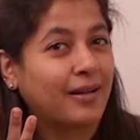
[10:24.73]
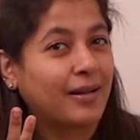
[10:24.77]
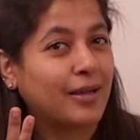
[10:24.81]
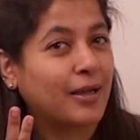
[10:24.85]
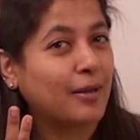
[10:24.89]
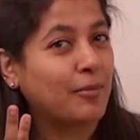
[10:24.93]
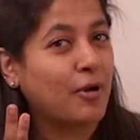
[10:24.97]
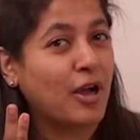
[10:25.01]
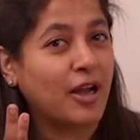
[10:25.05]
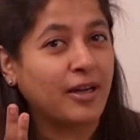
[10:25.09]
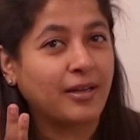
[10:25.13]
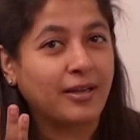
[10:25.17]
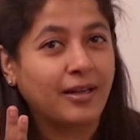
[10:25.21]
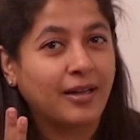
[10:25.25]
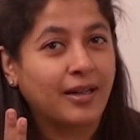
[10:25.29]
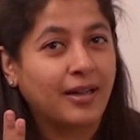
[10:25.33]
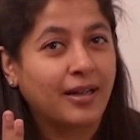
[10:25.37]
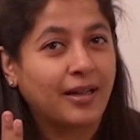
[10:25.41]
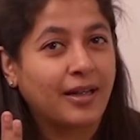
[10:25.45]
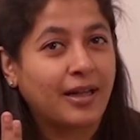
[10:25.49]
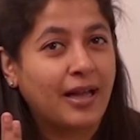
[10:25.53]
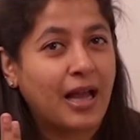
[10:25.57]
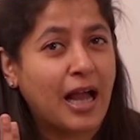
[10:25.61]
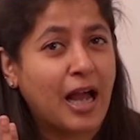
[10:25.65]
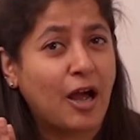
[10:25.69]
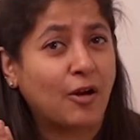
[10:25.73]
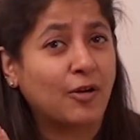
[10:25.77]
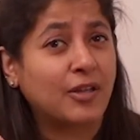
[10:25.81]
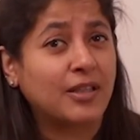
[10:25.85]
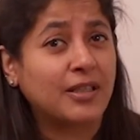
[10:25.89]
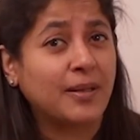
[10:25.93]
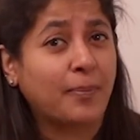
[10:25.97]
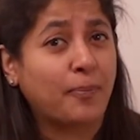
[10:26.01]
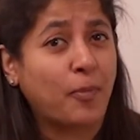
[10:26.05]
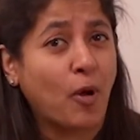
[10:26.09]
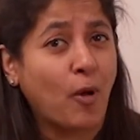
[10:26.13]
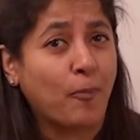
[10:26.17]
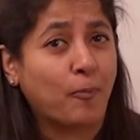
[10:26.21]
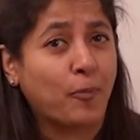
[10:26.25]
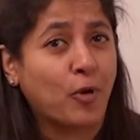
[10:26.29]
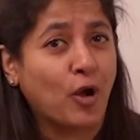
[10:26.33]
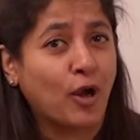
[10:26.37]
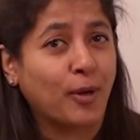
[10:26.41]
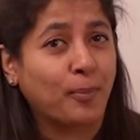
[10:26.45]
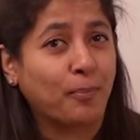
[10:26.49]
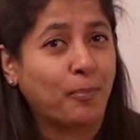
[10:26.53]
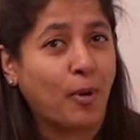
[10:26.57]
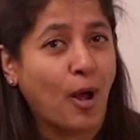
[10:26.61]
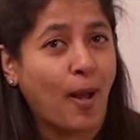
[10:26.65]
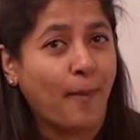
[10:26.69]
Come on. How does the
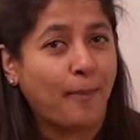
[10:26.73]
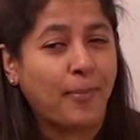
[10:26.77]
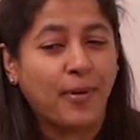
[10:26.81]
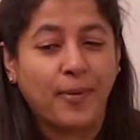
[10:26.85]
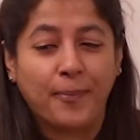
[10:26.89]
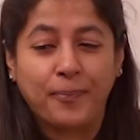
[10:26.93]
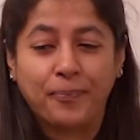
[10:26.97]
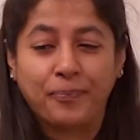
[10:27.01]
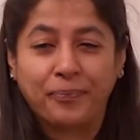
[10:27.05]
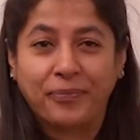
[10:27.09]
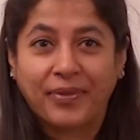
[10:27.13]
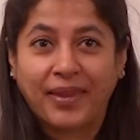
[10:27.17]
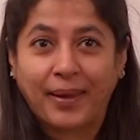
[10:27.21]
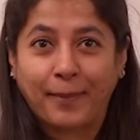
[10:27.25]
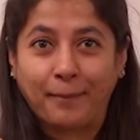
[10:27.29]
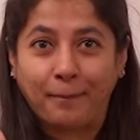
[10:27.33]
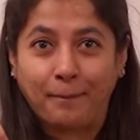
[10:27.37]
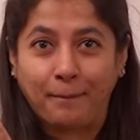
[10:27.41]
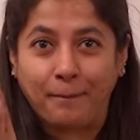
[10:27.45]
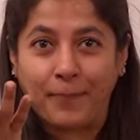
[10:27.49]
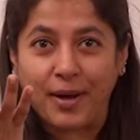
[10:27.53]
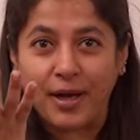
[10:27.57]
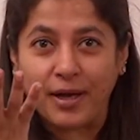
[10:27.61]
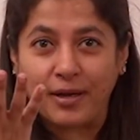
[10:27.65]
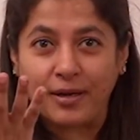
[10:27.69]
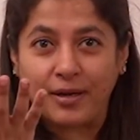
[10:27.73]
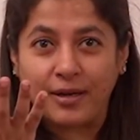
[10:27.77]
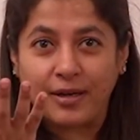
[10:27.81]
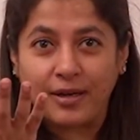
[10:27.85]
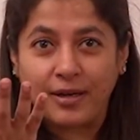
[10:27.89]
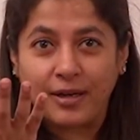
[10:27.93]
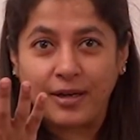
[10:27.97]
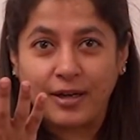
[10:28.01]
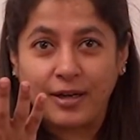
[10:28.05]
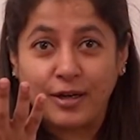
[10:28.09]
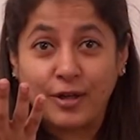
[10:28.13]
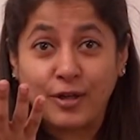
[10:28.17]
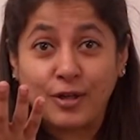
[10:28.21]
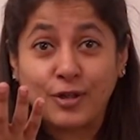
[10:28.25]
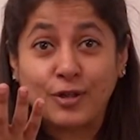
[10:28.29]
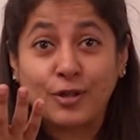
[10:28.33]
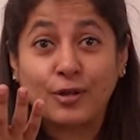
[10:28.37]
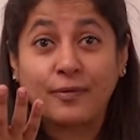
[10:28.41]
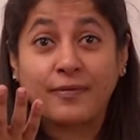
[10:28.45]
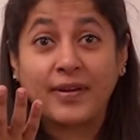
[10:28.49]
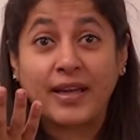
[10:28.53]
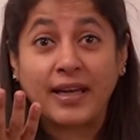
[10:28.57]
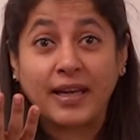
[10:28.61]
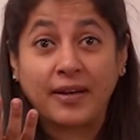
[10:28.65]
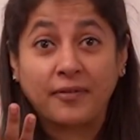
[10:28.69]
popcorn pop? Pa.
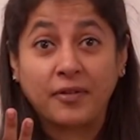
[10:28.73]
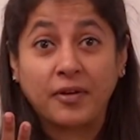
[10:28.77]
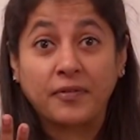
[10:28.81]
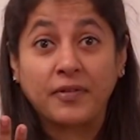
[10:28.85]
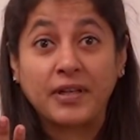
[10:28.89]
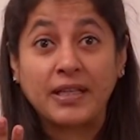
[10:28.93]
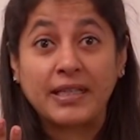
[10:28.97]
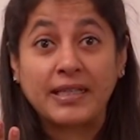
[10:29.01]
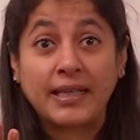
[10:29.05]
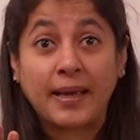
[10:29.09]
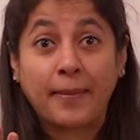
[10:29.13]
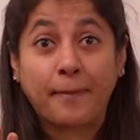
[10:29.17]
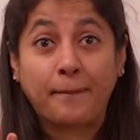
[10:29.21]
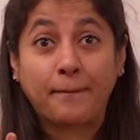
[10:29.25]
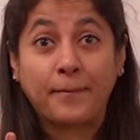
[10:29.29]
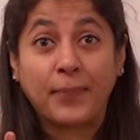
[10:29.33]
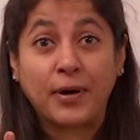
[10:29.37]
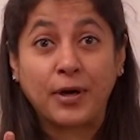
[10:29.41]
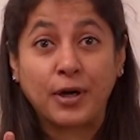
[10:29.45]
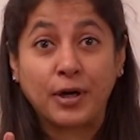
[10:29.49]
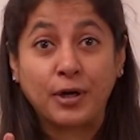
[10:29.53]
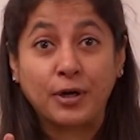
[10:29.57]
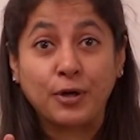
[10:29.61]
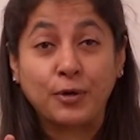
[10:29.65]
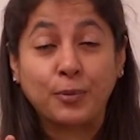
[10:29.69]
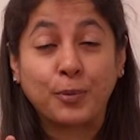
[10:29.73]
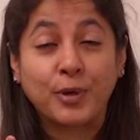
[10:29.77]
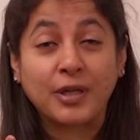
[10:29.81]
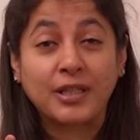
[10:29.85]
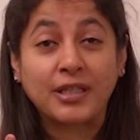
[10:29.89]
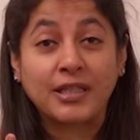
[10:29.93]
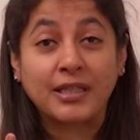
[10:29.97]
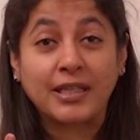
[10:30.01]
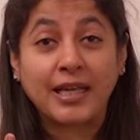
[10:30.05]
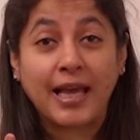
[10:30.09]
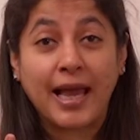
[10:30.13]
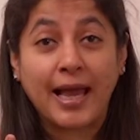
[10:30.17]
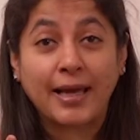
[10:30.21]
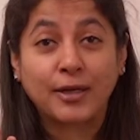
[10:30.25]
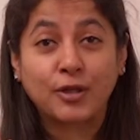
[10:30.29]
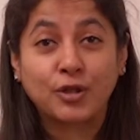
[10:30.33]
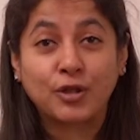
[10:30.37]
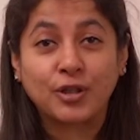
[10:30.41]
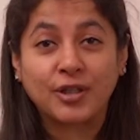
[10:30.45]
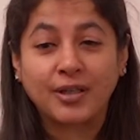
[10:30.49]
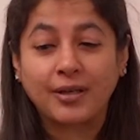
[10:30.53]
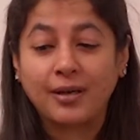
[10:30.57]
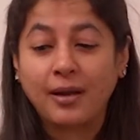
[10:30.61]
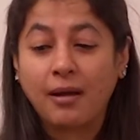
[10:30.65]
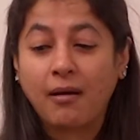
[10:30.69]
So whenever we say pa, what's the
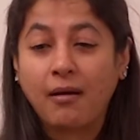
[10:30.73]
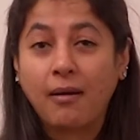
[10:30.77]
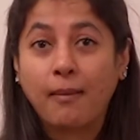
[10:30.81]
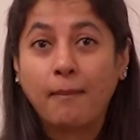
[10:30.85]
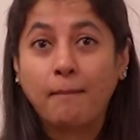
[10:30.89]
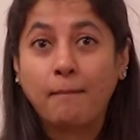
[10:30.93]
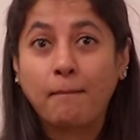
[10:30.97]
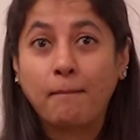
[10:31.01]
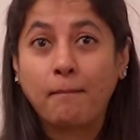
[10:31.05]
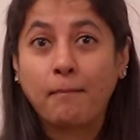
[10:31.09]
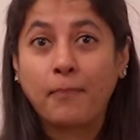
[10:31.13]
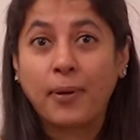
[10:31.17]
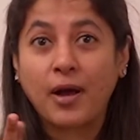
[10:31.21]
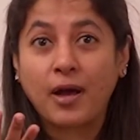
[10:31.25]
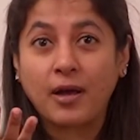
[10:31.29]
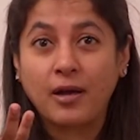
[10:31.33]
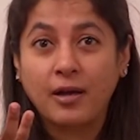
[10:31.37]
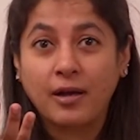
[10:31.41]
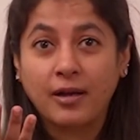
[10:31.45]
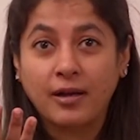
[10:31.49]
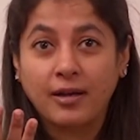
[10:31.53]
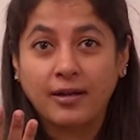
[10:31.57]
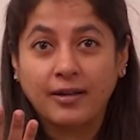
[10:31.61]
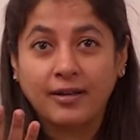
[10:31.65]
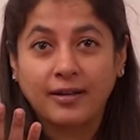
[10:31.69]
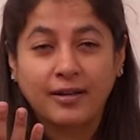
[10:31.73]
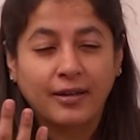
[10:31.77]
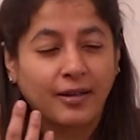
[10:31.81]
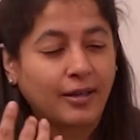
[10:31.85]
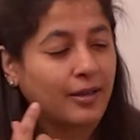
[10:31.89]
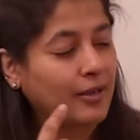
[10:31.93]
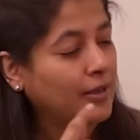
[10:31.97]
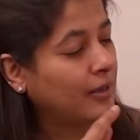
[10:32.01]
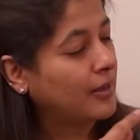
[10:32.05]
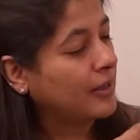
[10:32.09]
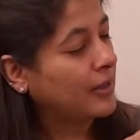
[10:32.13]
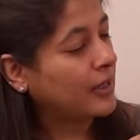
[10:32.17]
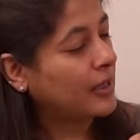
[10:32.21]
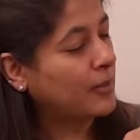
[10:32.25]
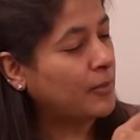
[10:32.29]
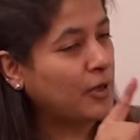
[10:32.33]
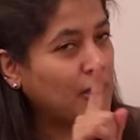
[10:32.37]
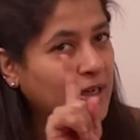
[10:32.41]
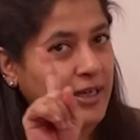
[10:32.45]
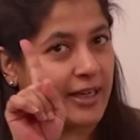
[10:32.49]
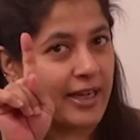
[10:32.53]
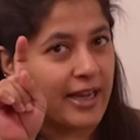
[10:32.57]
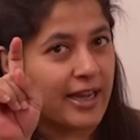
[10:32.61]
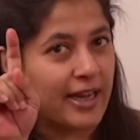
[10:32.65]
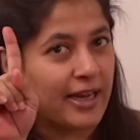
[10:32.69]
action? Pa. Come
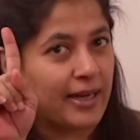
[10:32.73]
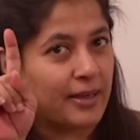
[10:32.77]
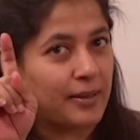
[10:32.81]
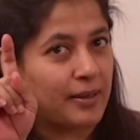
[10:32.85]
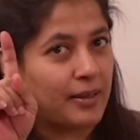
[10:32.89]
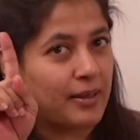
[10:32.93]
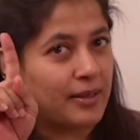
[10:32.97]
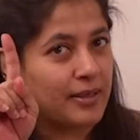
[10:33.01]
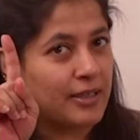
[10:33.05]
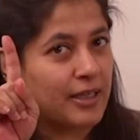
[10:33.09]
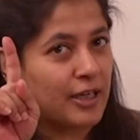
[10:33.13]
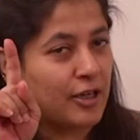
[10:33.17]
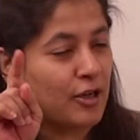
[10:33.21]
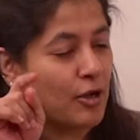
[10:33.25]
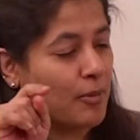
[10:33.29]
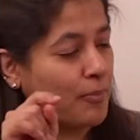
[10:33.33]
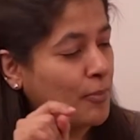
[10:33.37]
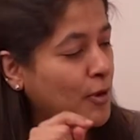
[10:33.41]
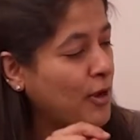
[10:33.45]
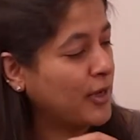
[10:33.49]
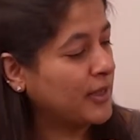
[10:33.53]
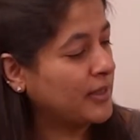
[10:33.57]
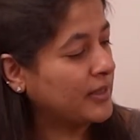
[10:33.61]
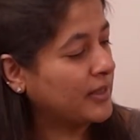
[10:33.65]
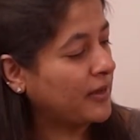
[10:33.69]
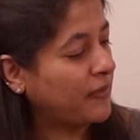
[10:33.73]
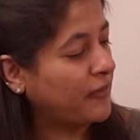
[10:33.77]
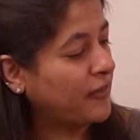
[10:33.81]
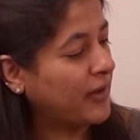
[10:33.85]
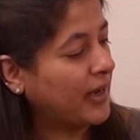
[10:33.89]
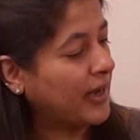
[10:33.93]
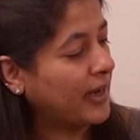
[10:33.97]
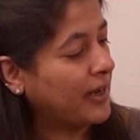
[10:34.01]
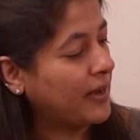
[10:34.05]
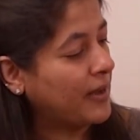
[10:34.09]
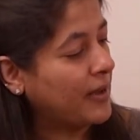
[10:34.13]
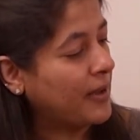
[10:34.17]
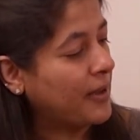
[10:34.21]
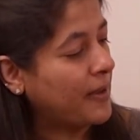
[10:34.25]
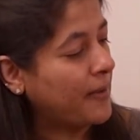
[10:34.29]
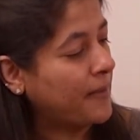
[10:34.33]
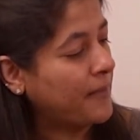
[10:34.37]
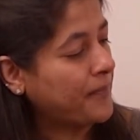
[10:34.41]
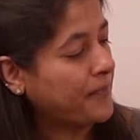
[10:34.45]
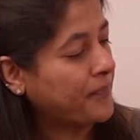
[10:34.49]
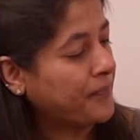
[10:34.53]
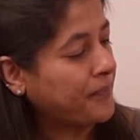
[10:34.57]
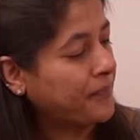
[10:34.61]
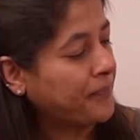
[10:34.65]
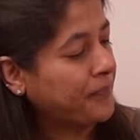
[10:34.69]
on again. Take your pointer finger
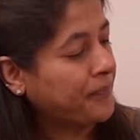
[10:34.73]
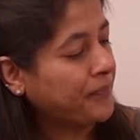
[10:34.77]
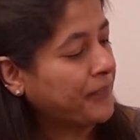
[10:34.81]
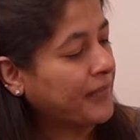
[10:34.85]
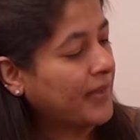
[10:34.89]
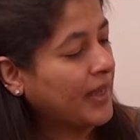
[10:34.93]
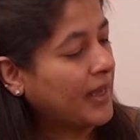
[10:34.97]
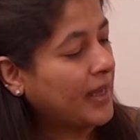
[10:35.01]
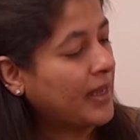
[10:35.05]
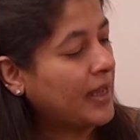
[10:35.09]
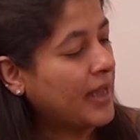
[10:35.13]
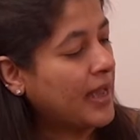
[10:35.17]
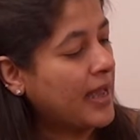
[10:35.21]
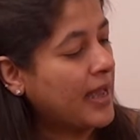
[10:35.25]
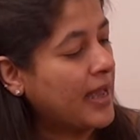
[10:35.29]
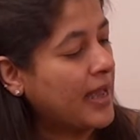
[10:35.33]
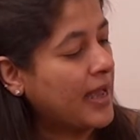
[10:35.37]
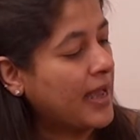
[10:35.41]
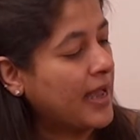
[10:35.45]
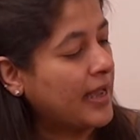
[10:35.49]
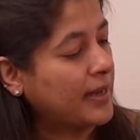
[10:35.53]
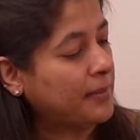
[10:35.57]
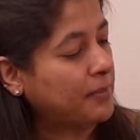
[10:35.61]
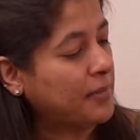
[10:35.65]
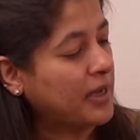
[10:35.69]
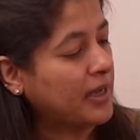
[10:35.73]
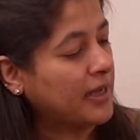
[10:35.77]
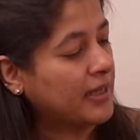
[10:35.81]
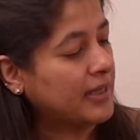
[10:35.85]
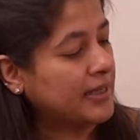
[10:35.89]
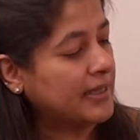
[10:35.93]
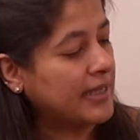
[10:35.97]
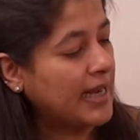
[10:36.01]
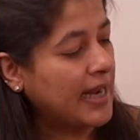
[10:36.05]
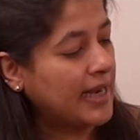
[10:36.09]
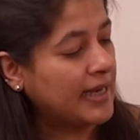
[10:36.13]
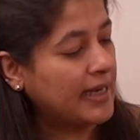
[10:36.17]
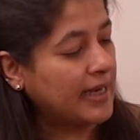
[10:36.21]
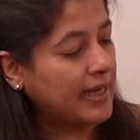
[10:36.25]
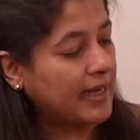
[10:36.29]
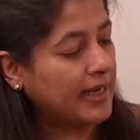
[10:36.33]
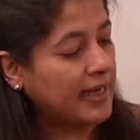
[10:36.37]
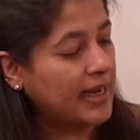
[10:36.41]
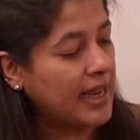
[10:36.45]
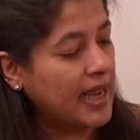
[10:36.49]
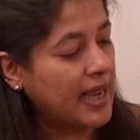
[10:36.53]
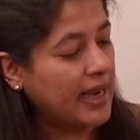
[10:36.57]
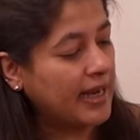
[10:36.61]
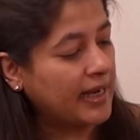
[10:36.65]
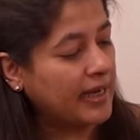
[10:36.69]
and make a standing
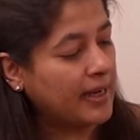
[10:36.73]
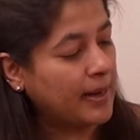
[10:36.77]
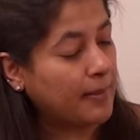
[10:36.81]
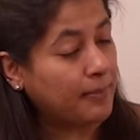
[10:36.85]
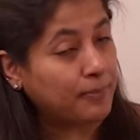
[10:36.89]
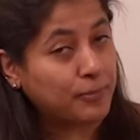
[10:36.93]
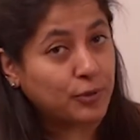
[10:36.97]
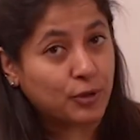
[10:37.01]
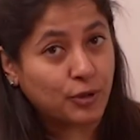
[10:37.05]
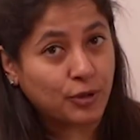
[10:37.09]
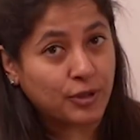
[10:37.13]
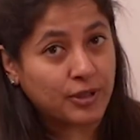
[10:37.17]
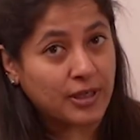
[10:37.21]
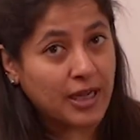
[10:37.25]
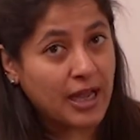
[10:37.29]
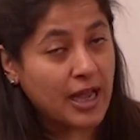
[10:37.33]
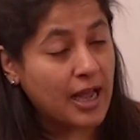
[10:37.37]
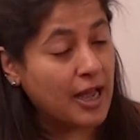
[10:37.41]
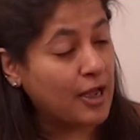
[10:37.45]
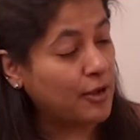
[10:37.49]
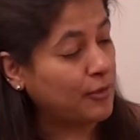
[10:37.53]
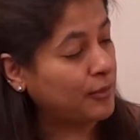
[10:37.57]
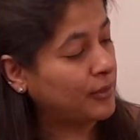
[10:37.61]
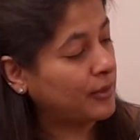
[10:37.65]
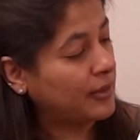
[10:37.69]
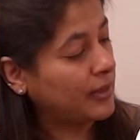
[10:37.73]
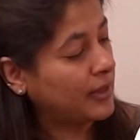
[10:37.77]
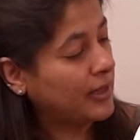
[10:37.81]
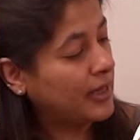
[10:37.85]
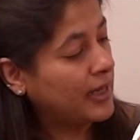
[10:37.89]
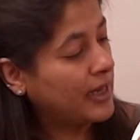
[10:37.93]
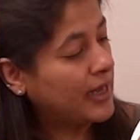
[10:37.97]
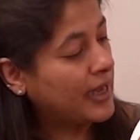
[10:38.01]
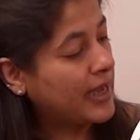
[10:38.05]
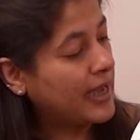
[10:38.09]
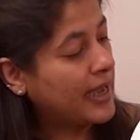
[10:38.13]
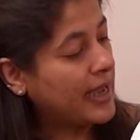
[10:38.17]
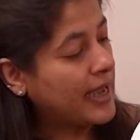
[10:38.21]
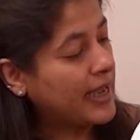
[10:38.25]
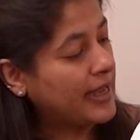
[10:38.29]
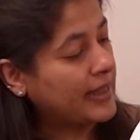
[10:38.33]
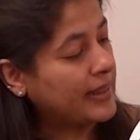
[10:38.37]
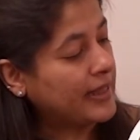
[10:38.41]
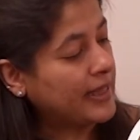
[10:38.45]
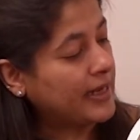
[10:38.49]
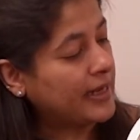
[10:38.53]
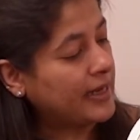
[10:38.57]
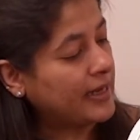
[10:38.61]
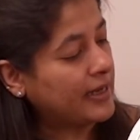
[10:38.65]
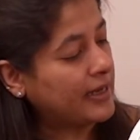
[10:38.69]
line up to down
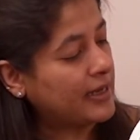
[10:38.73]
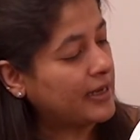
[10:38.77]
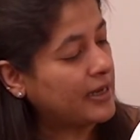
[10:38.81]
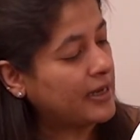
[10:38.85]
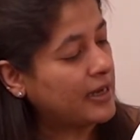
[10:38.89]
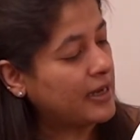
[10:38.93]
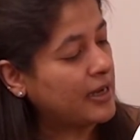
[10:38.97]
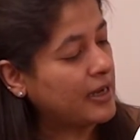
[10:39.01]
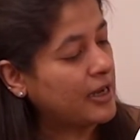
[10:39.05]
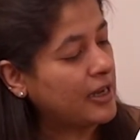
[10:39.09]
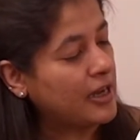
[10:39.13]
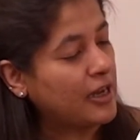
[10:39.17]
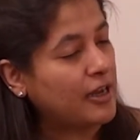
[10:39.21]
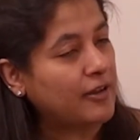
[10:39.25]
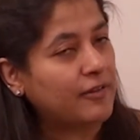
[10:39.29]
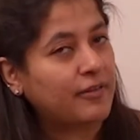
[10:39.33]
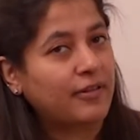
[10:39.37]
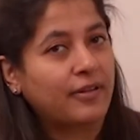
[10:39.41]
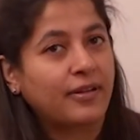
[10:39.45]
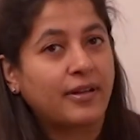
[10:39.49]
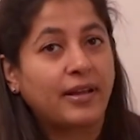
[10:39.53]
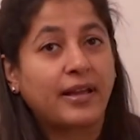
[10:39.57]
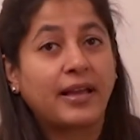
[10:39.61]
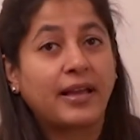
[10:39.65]
and then a curve.